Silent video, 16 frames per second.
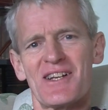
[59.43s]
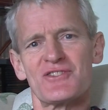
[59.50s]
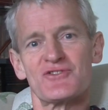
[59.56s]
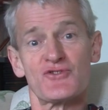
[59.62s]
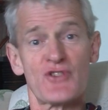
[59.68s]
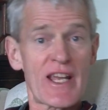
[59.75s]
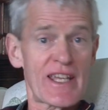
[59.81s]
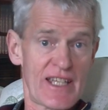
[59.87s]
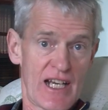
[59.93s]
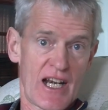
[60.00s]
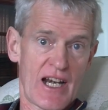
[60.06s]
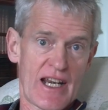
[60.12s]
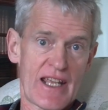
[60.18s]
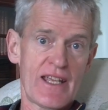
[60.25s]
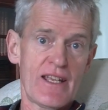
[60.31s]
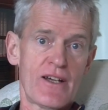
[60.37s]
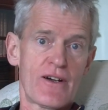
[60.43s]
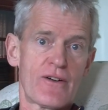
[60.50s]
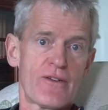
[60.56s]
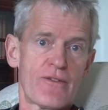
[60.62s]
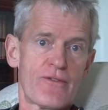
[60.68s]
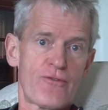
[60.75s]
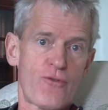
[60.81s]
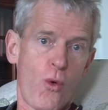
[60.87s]
regularly
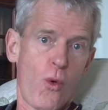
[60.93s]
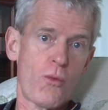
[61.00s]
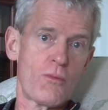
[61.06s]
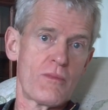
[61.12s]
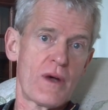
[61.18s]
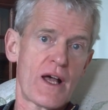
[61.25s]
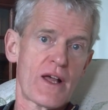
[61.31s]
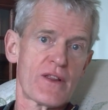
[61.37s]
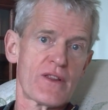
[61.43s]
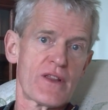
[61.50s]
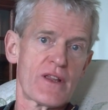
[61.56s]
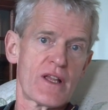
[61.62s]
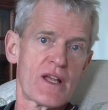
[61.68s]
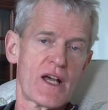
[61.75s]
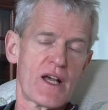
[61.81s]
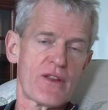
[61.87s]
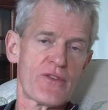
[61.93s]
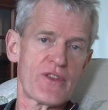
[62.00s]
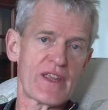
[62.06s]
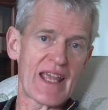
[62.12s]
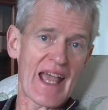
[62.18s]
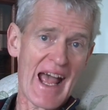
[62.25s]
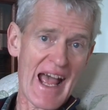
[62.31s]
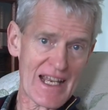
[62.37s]
form
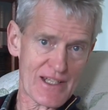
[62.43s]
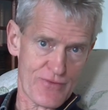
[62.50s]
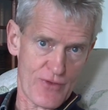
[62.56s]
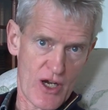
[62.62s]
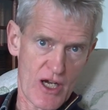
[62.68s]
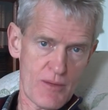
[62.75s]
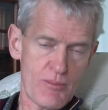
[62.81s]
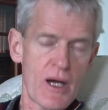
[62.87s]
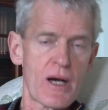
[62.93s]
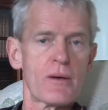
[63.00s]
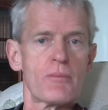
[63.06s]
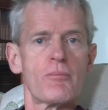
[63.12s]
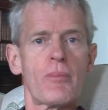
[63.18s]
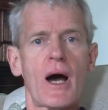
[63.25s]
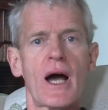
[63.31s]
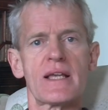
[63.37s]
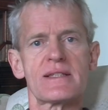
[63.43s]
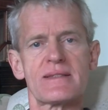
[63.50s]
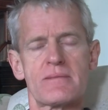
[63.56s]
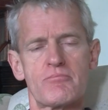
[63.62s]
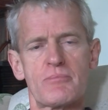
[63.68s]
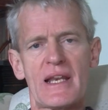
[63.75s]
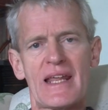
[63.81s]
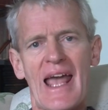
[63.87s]
the adverb by
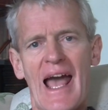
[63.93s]
simply